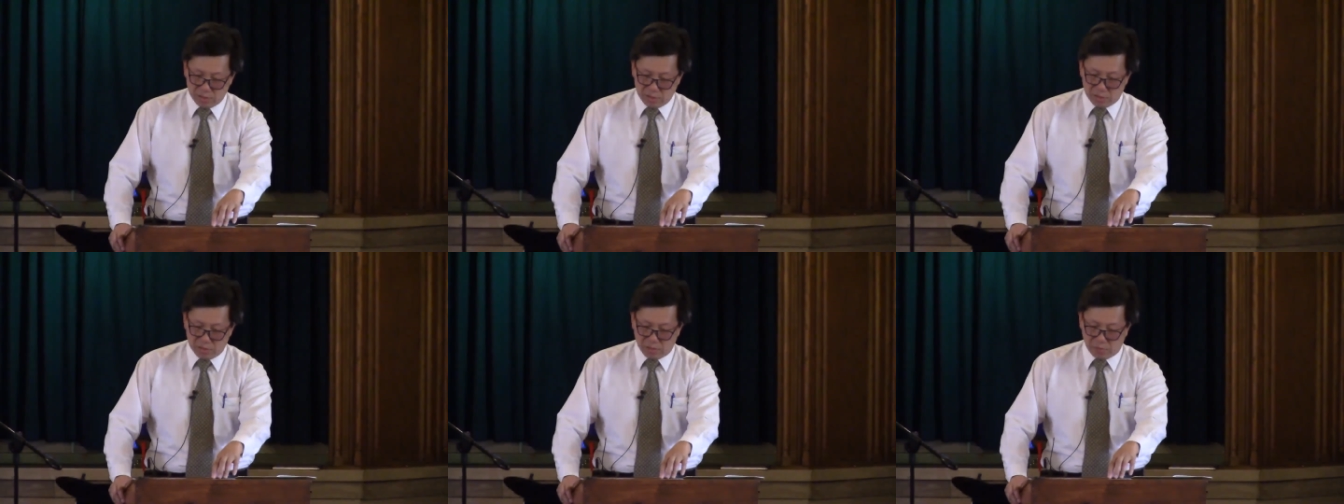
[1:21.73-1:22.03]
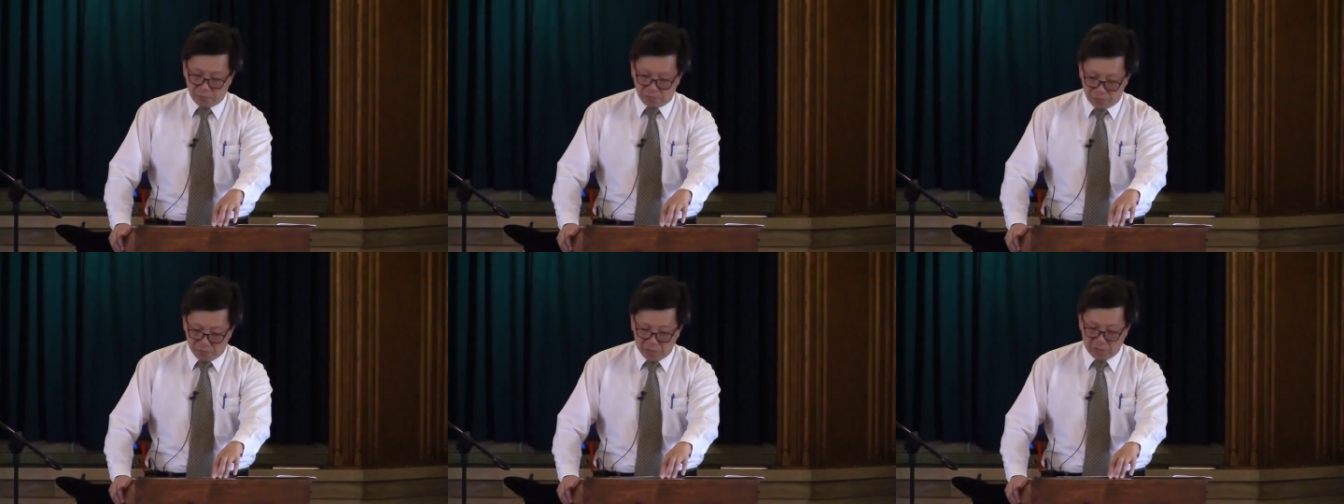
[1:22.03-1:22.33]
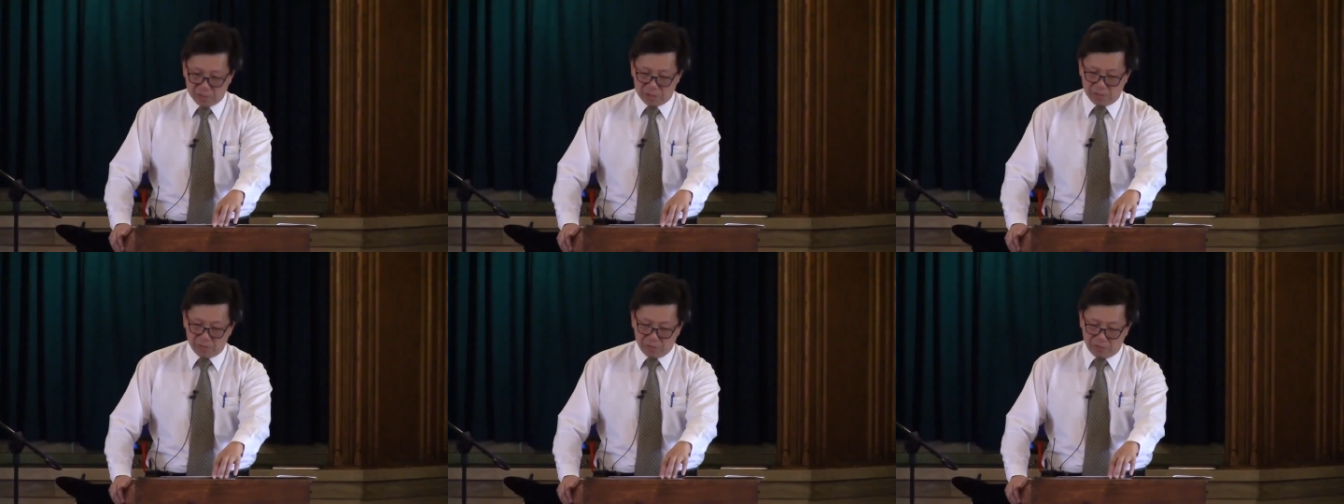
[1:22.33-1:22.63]

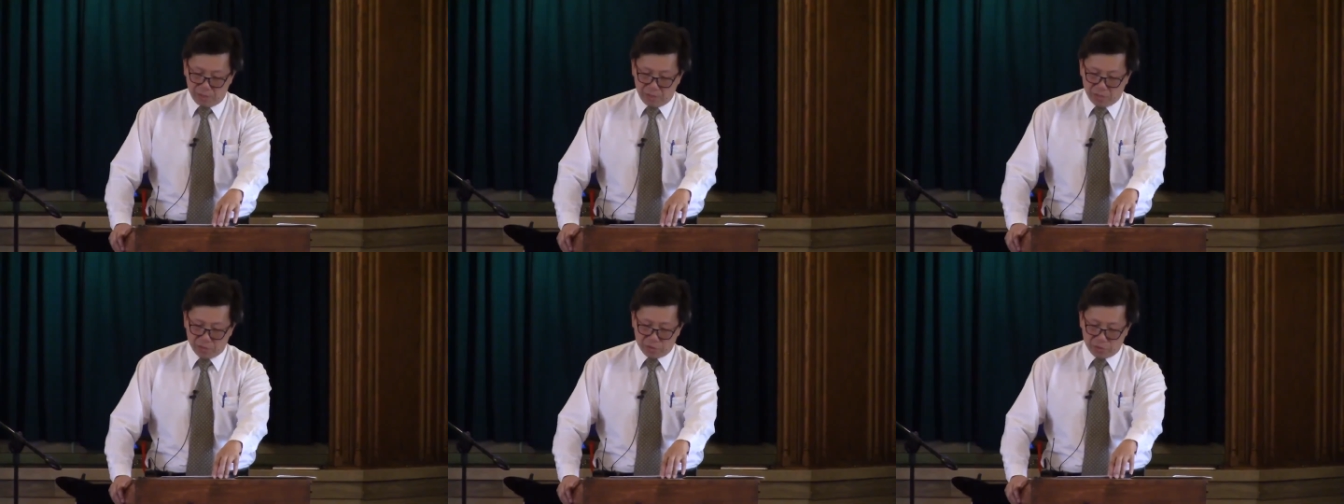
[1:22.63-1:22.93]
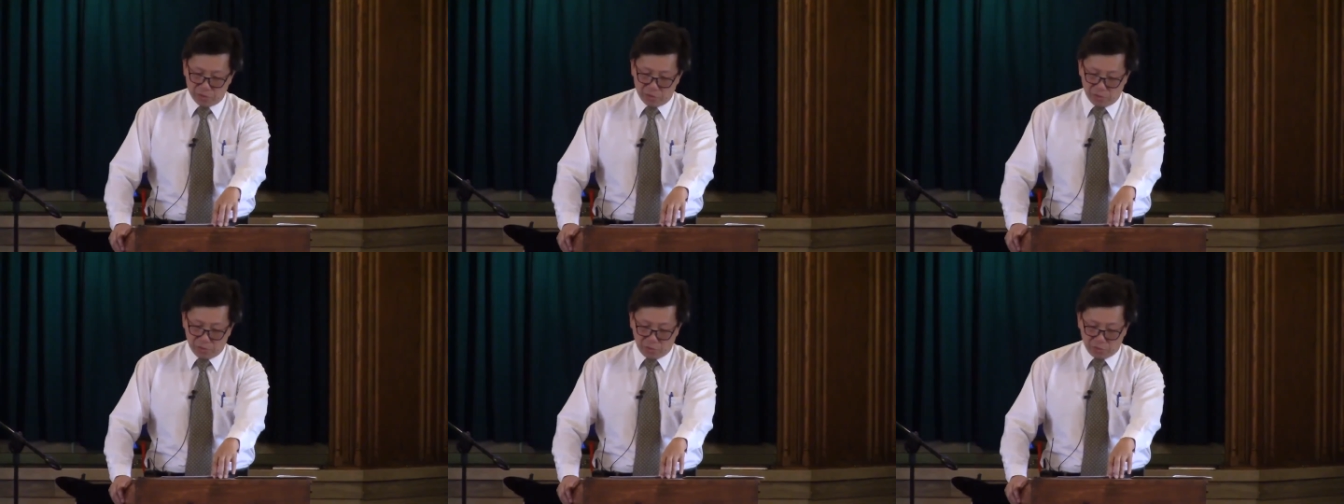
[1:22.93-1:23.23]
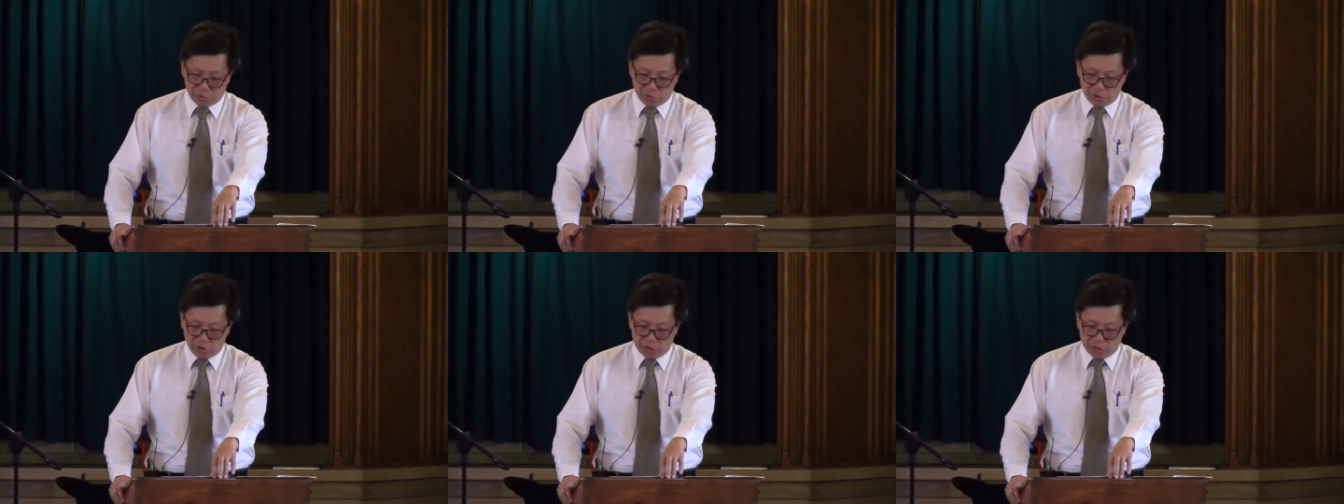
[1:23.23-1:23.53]
definitive nature of
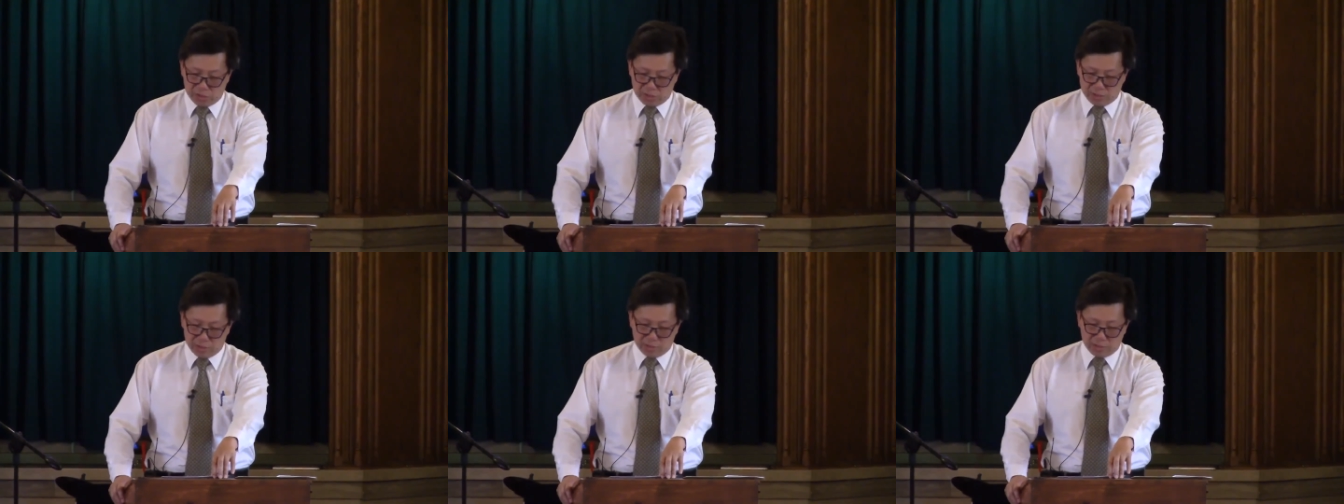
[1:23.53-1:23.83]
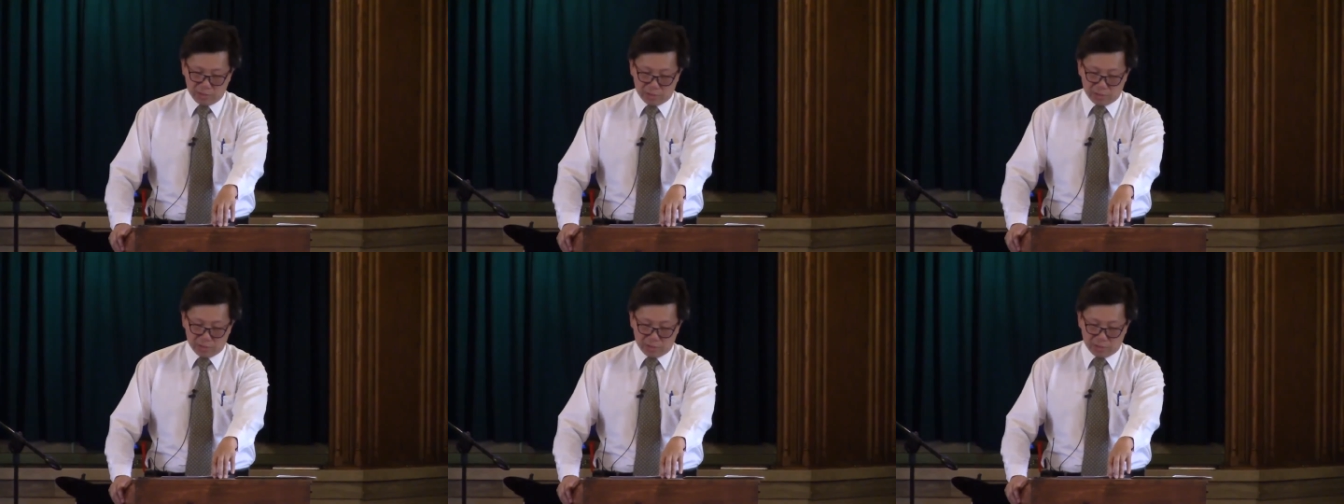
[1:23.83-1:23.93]
Jesus'